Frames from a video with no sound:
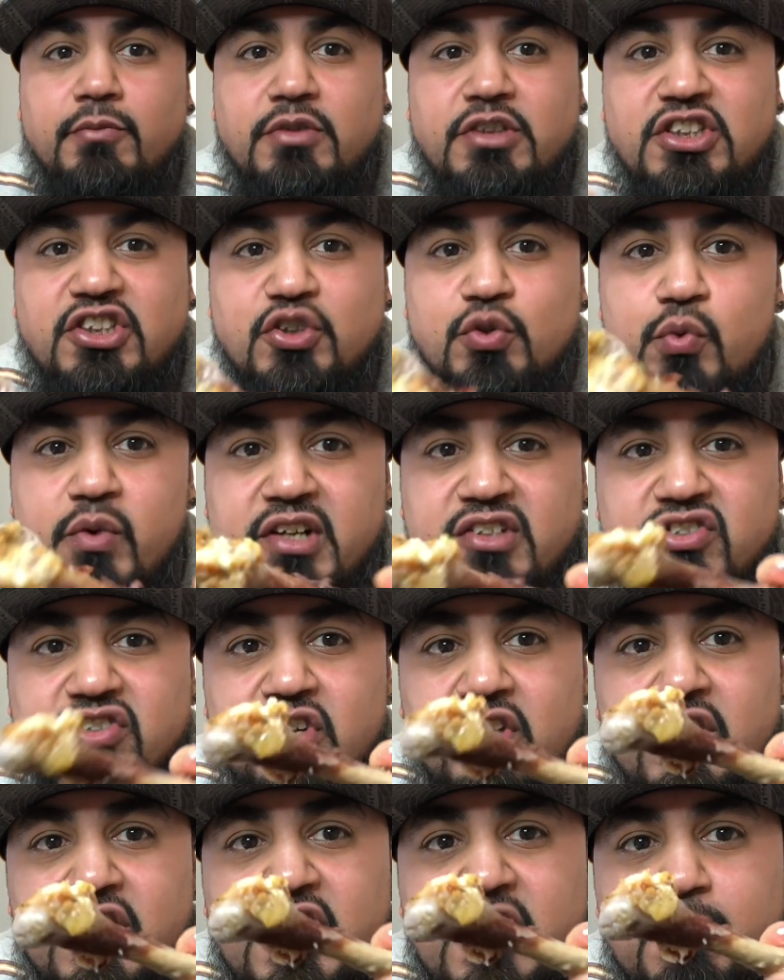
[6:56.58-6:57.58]
Eat your wings
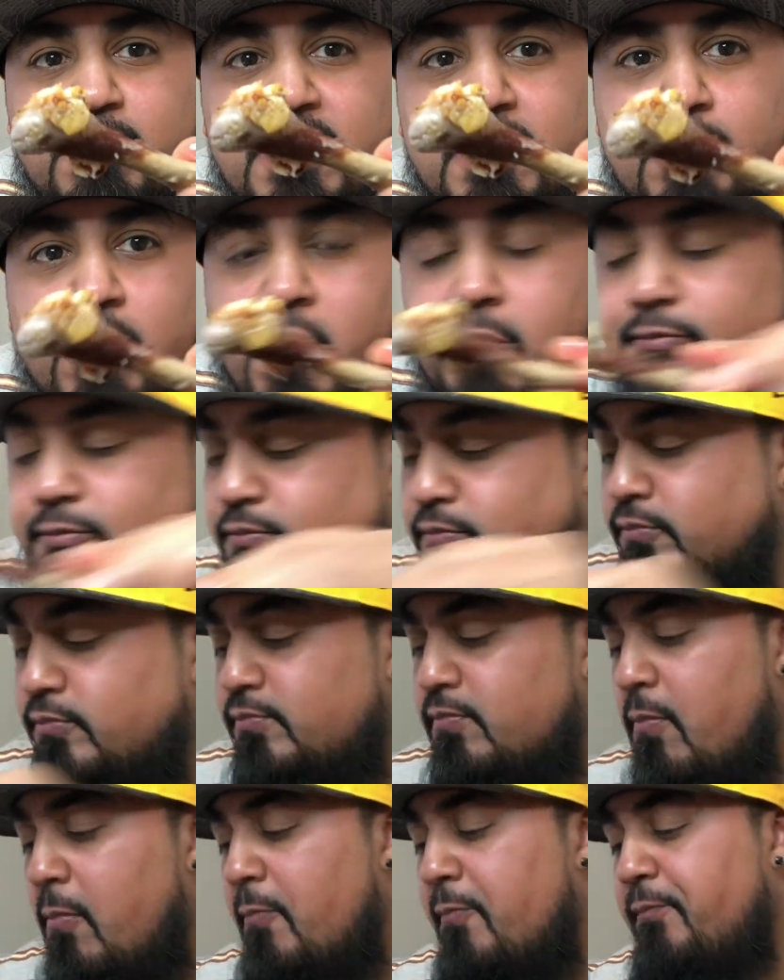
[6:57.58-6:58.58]
clean, people.
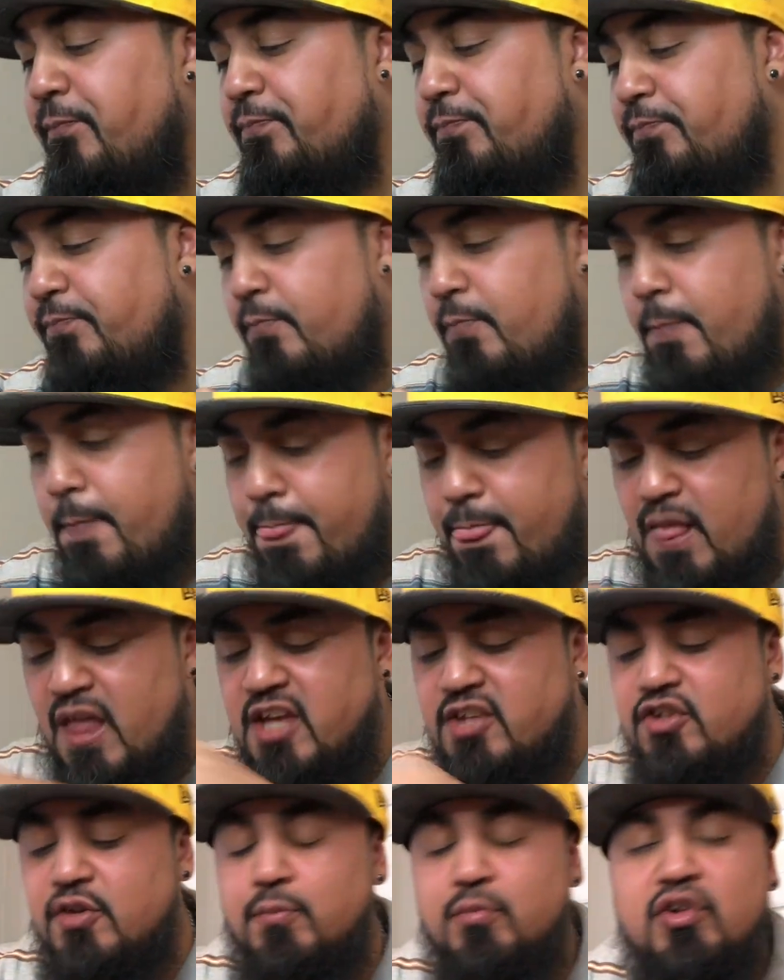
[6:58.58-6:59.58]

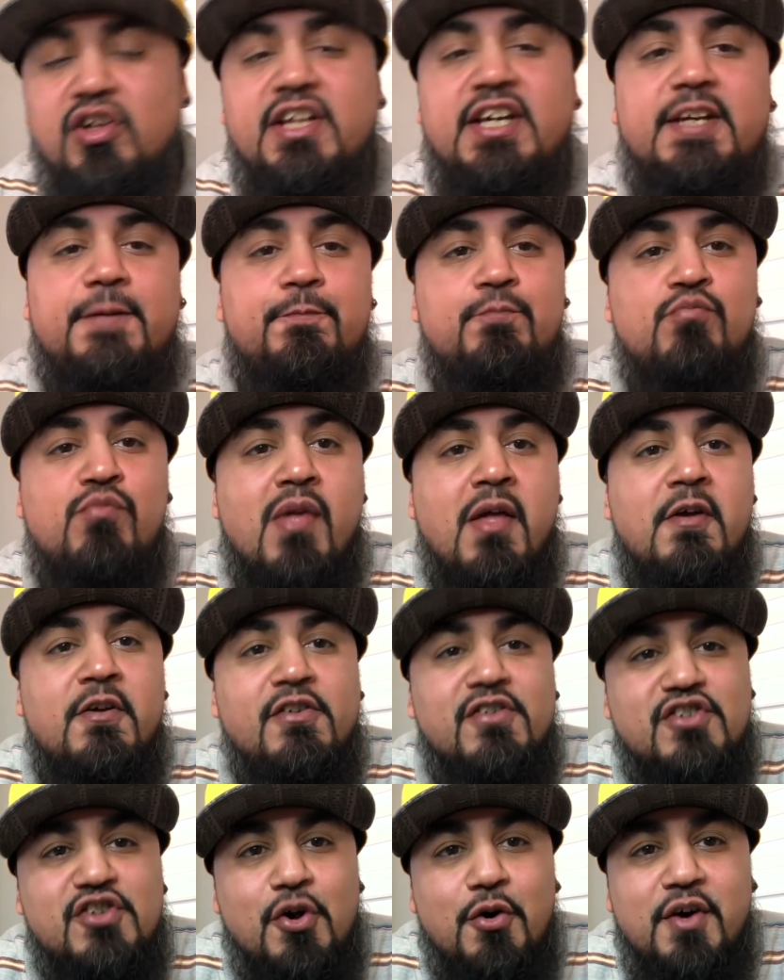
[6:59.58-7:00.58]
Eat them clean.
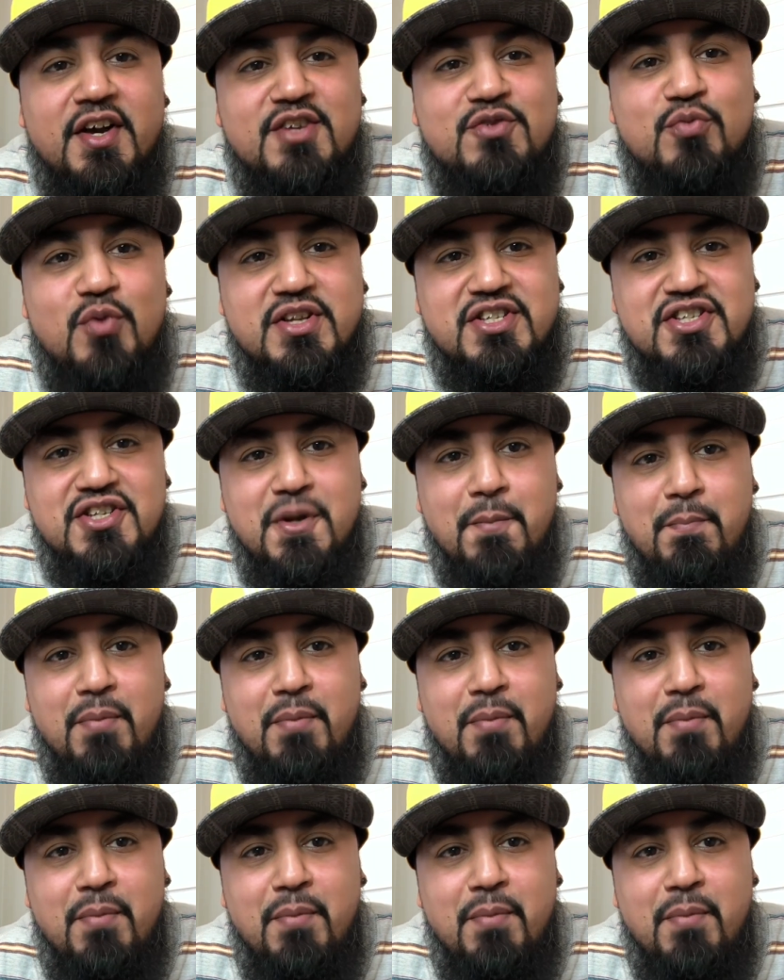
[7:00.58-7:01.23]
So it's what's in the